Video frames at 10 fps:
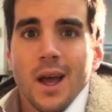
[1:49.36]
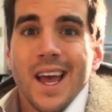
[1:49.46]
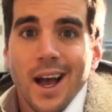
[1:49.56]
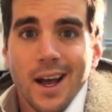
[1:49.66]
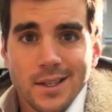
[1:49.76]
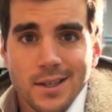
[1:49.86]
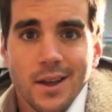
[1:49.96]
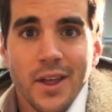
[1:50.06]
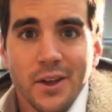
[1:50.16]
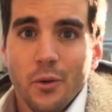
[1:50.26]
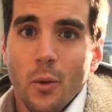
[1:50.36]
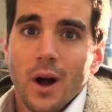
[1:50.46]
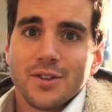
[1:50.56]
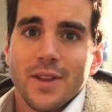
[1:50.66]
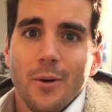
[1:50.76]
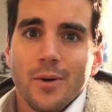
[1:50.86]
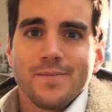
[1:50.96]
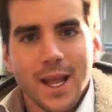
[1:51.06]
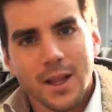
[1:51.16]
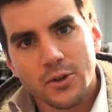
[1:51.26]
Hey guys, thanks for watching that one.
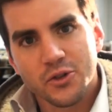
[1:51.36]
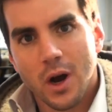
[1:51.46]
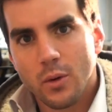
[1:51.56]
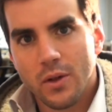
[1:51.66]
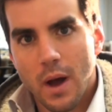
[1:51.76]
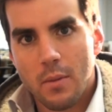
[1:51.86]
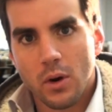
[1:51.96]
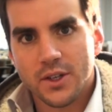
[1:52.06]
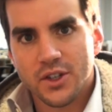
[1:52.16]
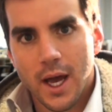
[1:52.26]
Had a little trouble with my British